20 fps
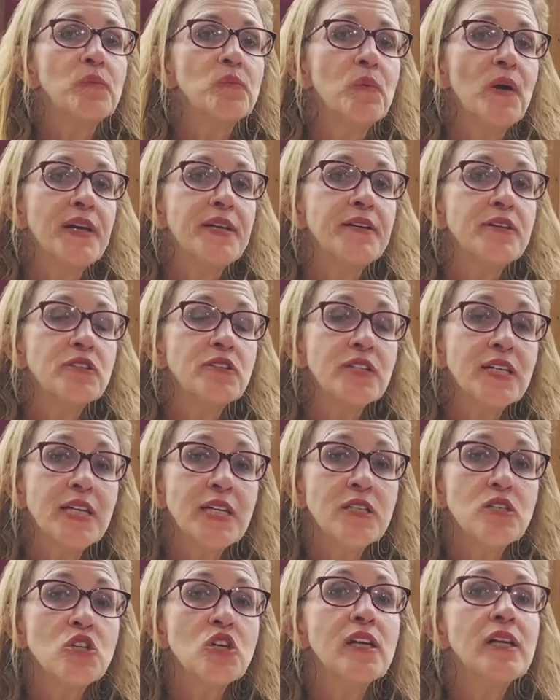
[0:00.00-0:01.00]
When you're
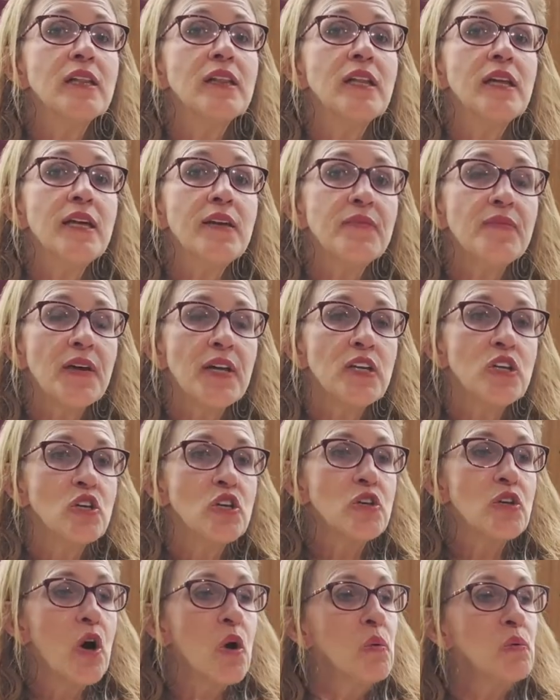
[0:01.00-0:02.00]
teaching leave it,
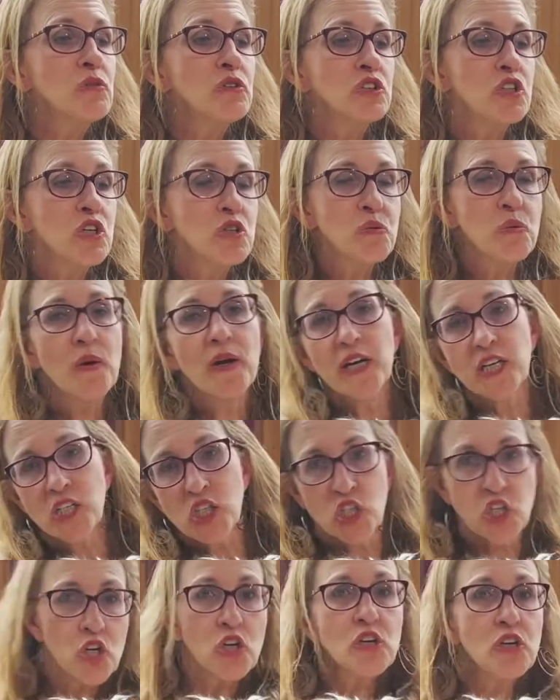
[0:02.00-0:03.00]
you don't just want to
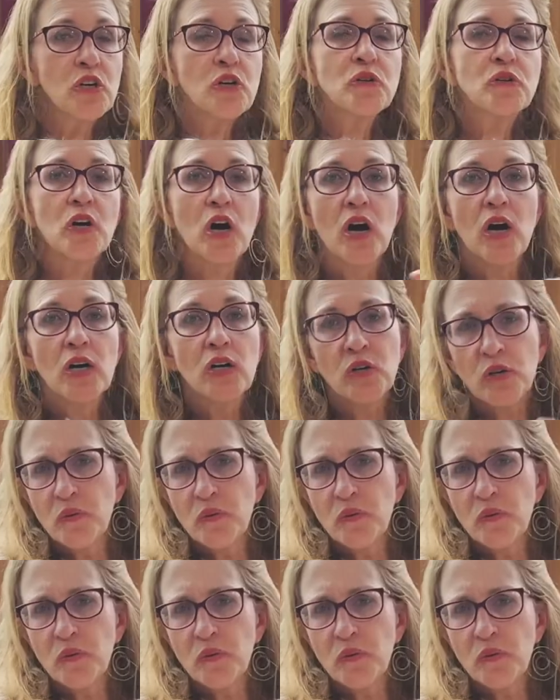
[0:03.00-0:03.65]
jerk your dog.